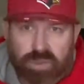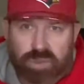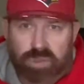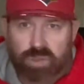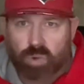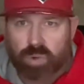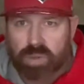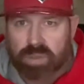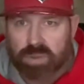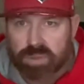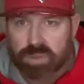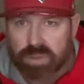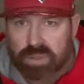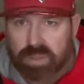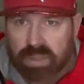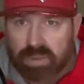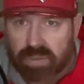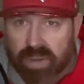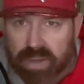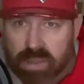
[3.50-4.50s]
Stories with
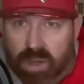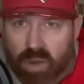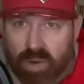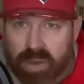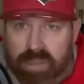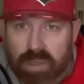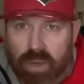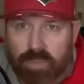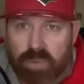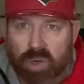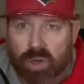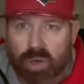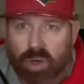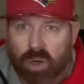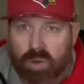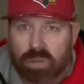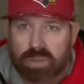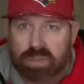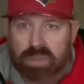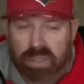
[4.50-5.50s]
Steve. As always, I'm your
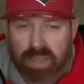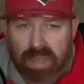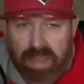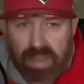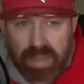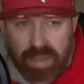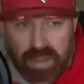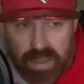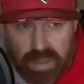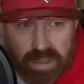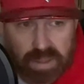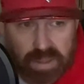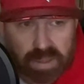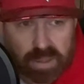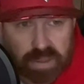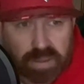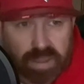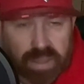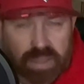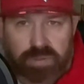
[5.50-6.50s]
host.
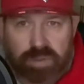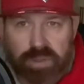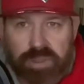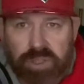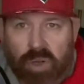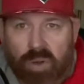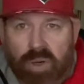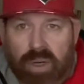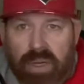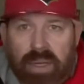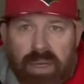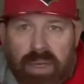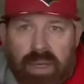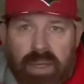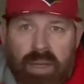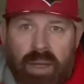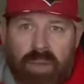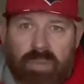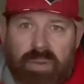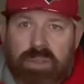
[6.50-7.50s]
Thanks for tuning in
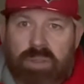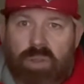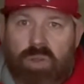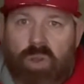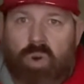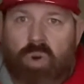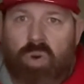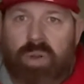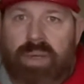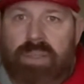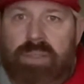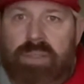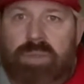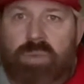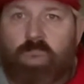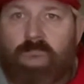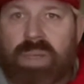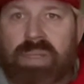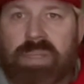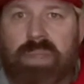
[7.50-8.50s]
on this glorious
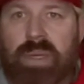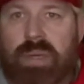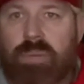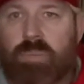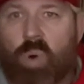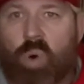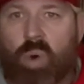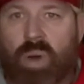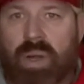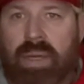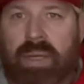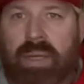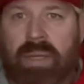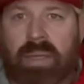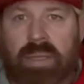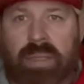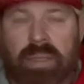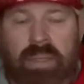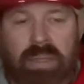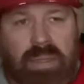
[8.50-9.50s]
Wednesday morning.
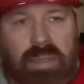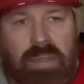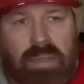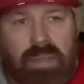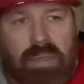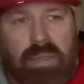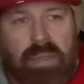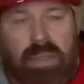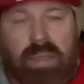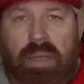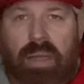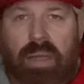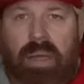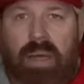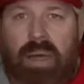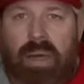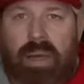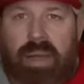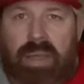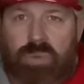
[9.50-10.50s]

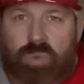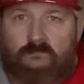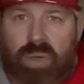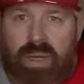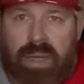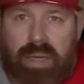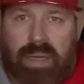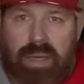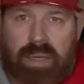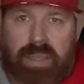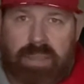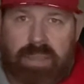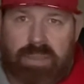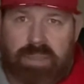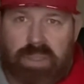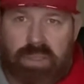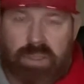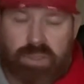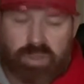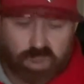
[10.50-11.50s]
Uh, as we're headed
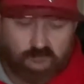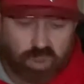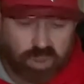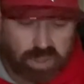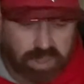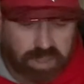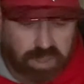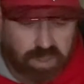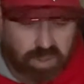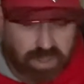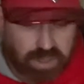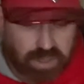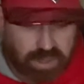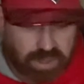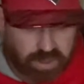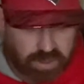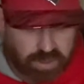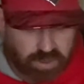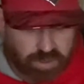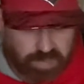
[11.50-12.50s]
into the new year
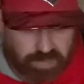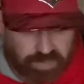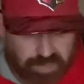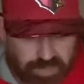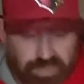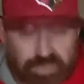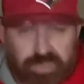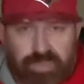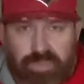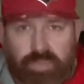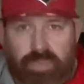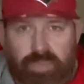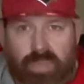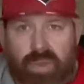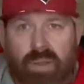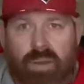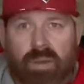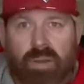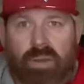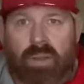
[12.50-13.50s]
here,
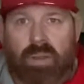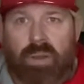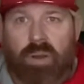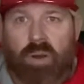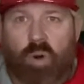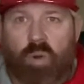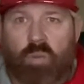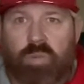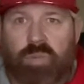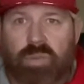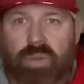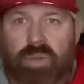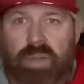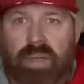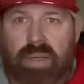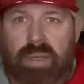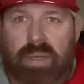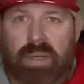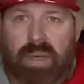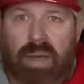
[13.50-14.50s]

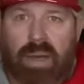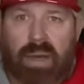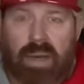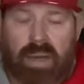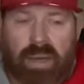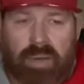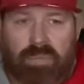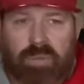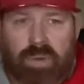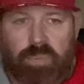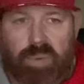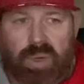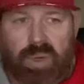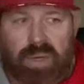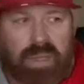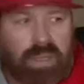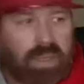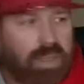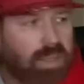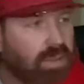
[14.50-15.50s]
hopefully uh,
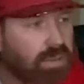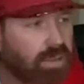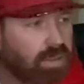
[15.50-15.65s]
everybody